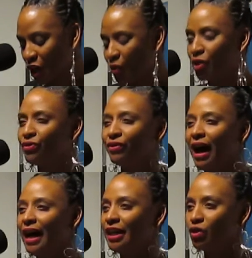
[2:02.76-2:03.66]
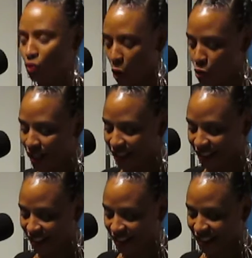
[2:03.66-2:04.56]
When a flying
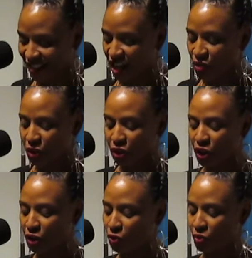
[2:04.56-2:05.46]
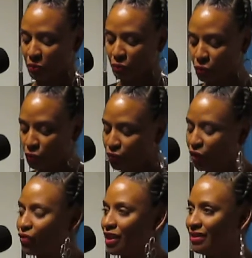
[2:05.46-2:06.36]
rodent returns with proof
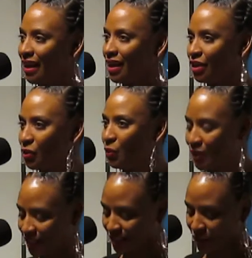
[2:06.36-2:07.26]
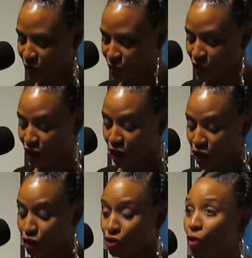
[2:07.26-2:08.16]
of the day you sealed
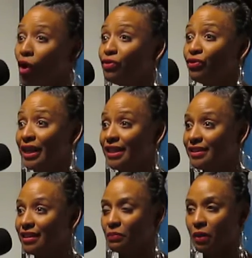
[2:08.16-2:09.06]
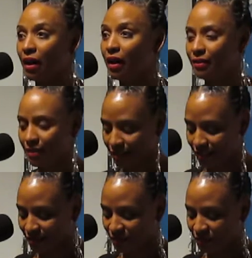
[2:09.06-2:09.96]
your fate in blood
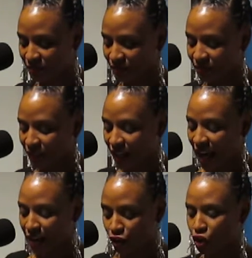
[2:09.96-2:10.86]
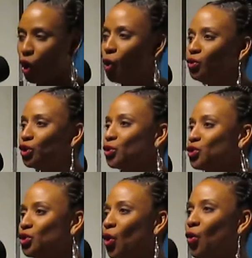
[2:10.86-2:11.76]
and sold your
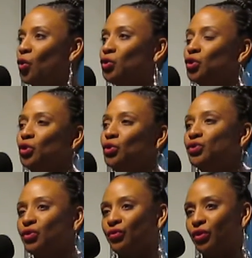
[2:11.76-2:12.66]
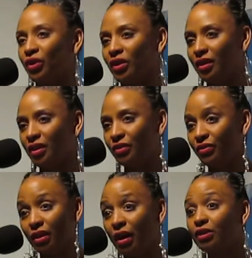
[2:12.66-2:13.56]
soul to Lucifer
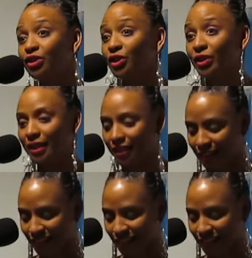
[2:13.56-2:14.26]
for luxury.